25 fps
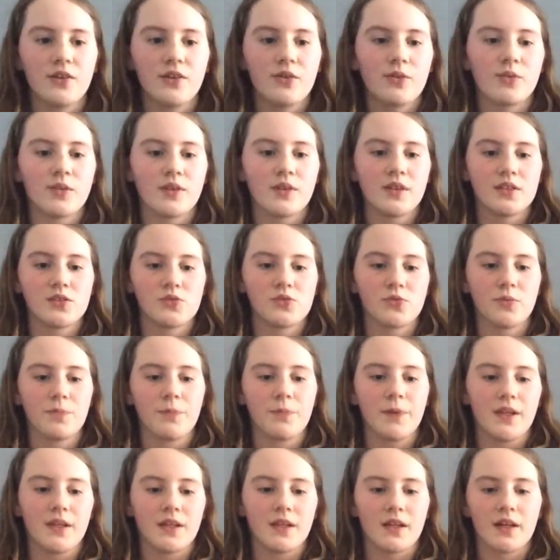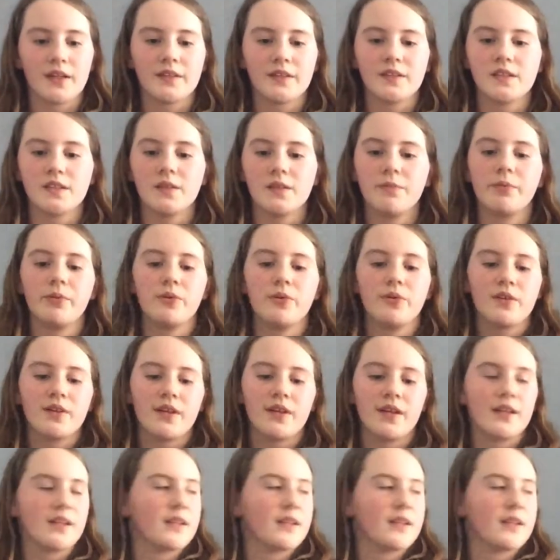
Thought this would be nice to put